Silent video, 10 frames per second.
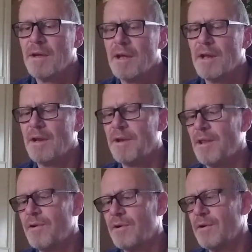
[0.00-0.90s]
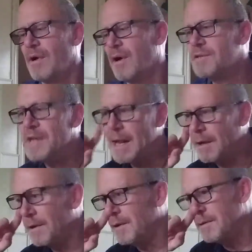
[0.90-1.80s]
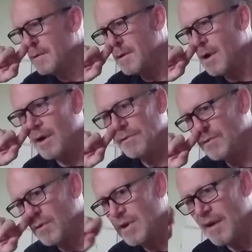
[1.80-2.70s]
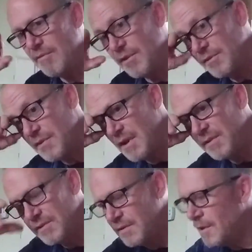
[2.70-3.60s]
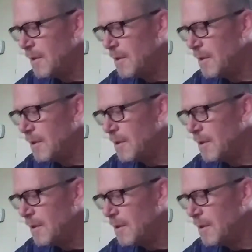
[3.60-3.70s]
and another channel that also covers this